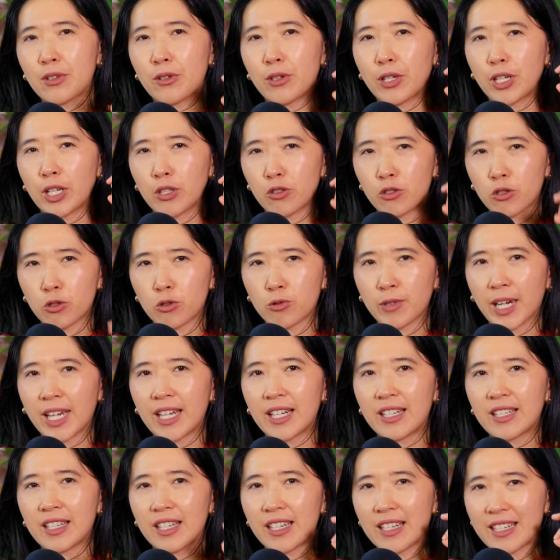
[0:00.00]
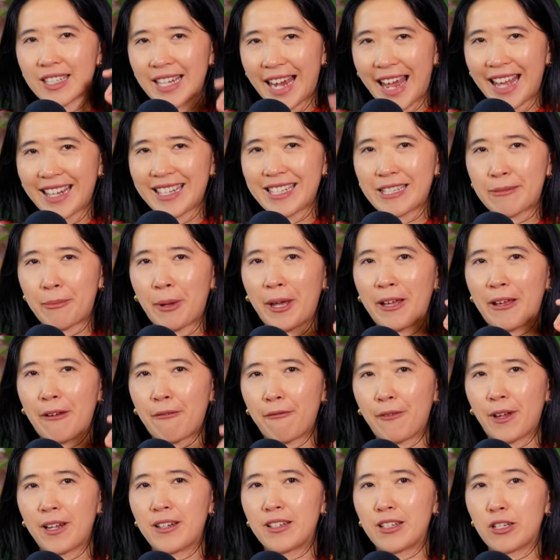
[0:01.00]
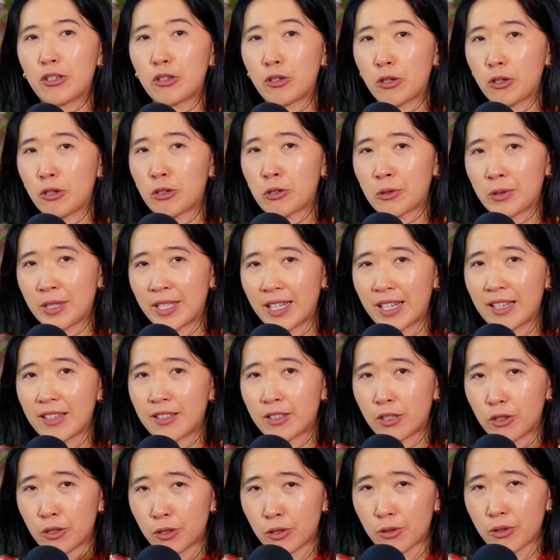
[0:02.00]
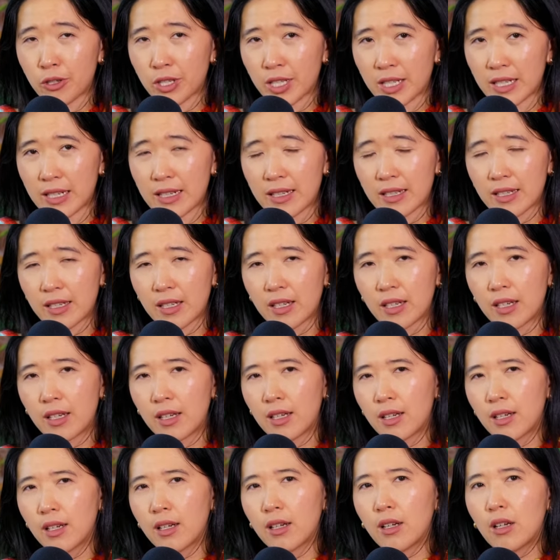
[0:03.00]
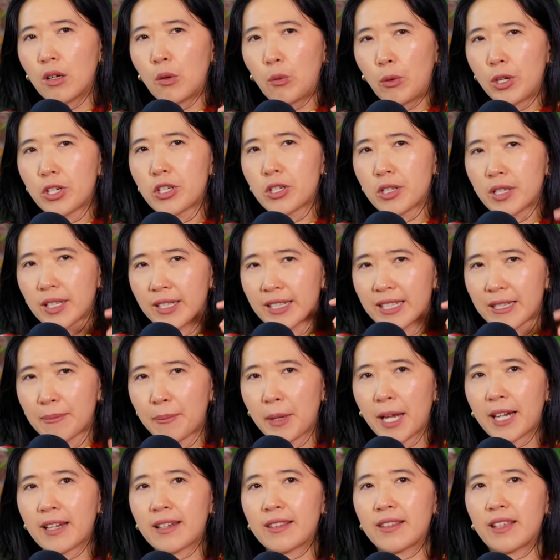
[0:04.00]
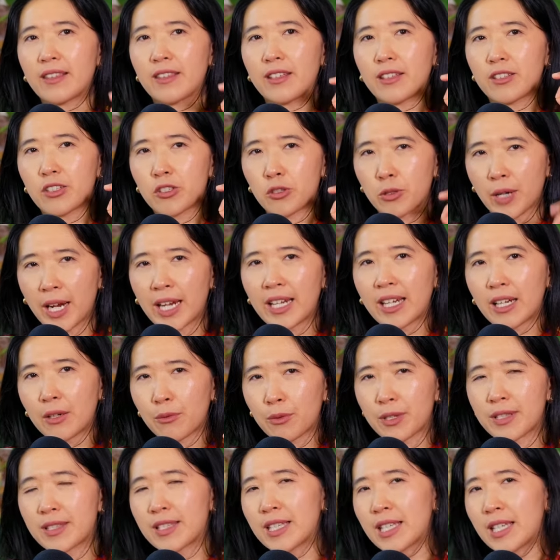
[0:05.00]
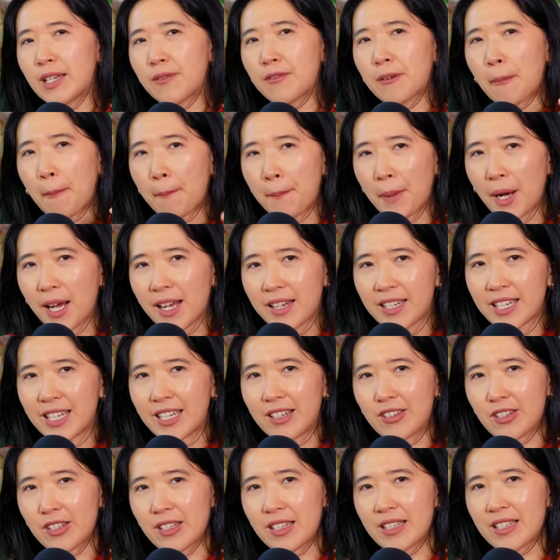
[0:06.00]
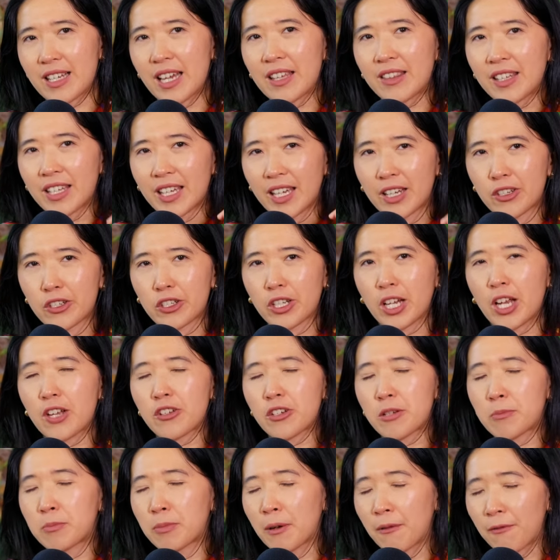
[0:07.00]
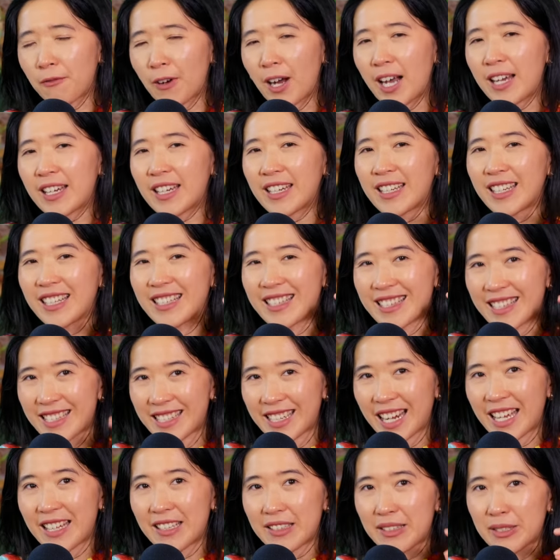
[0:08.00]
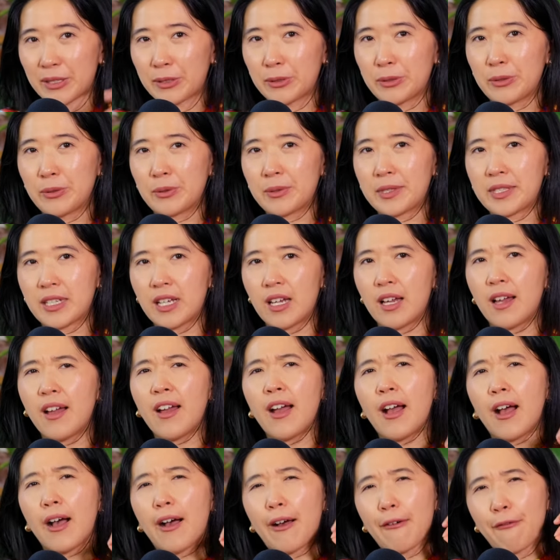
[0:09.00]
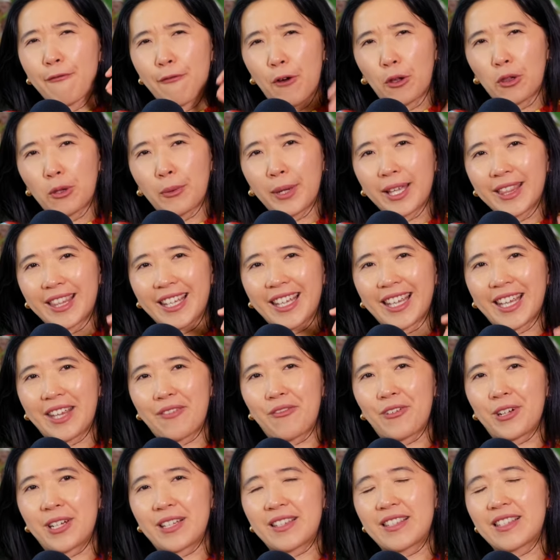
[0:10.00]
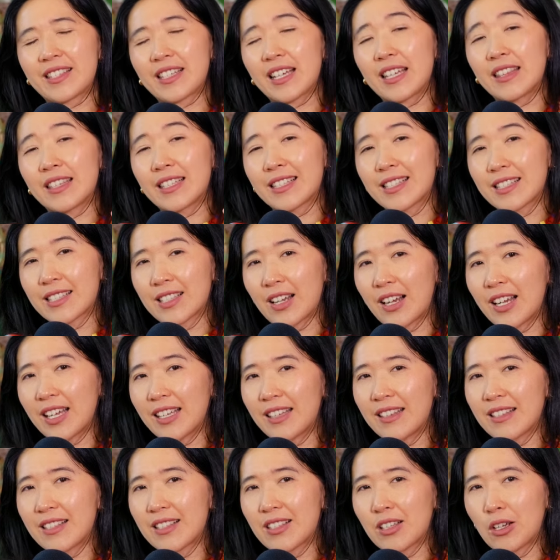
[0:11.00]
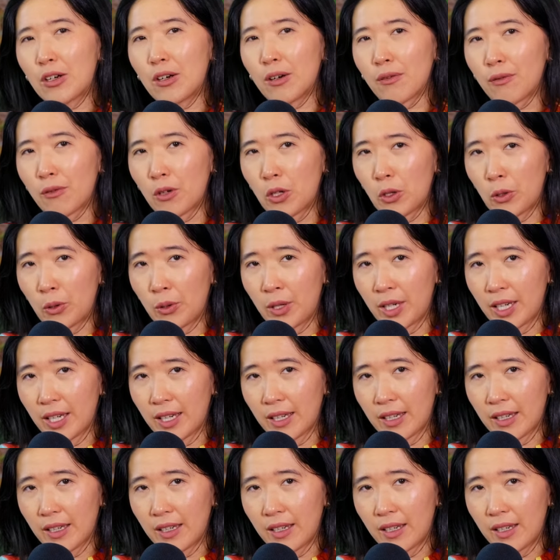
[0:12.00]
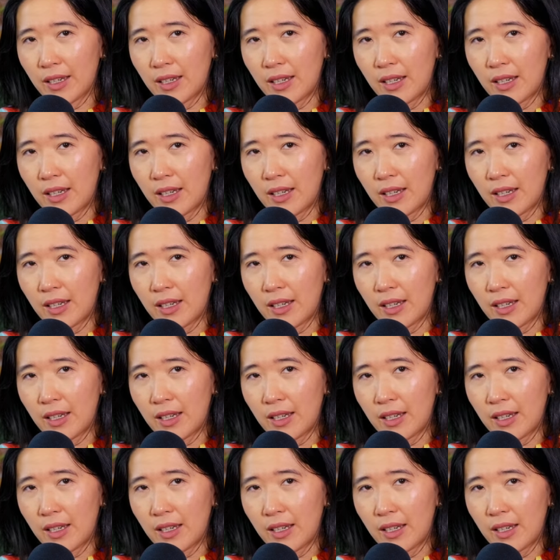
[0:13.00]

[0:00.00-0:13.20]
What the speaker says: who are trained in taxpayer-funded tertiary institutions, we should expect that the training received by teachers and the education provided in state schools are following the evidence in the science of learning.